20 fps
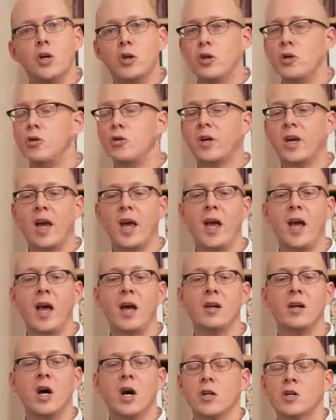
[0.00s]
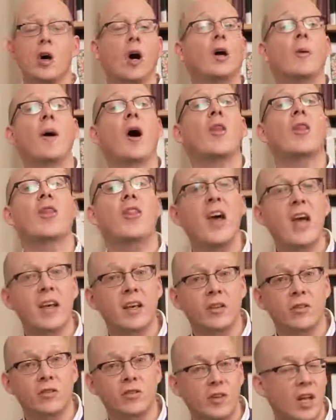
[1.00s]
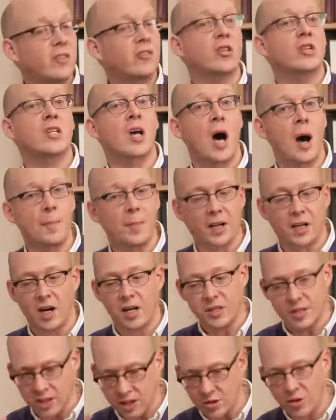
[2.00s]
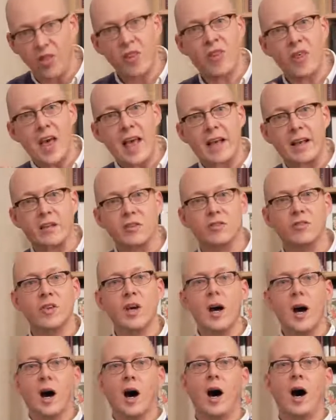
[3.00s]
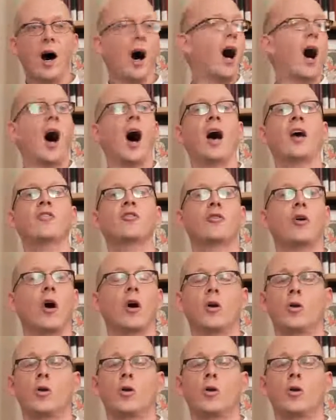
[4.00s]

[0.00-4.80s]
You can talk about things. That's a topic idea, things. I saw a